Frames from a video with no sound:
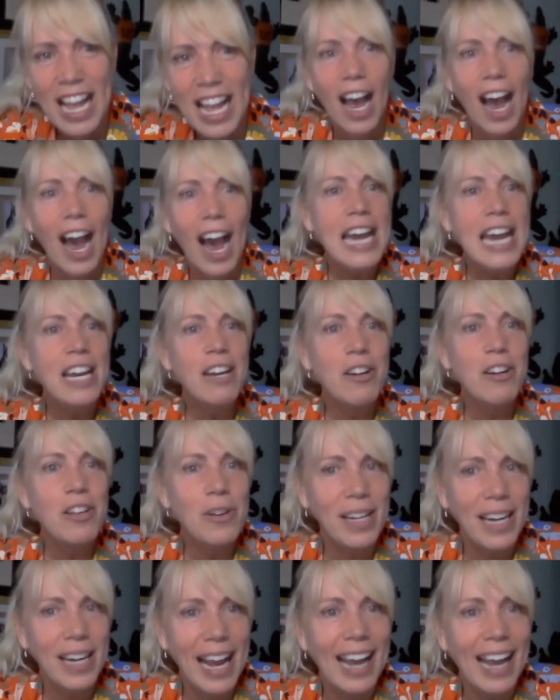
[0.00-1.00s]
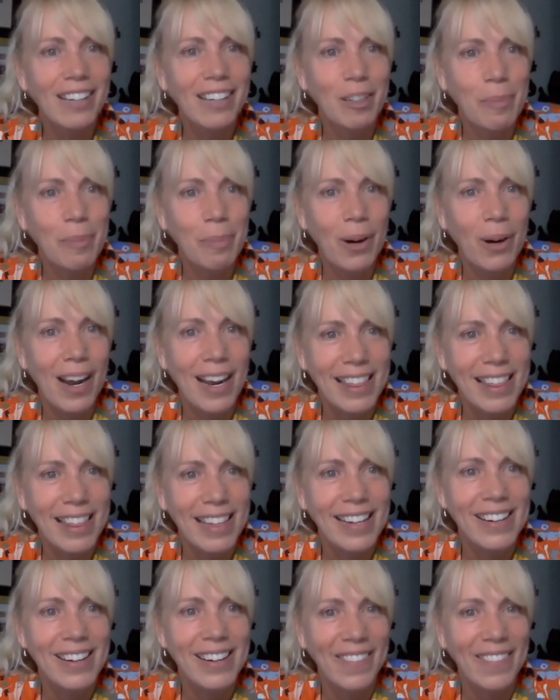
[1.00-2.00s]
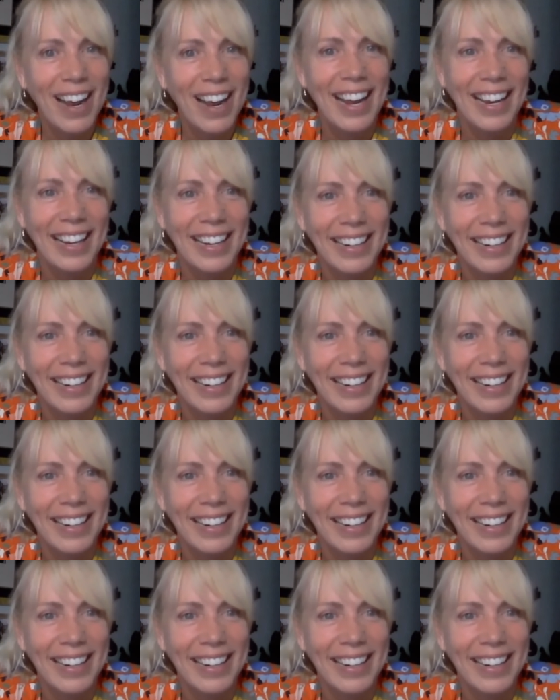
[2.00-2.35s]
I didn't know you could actually pry that away.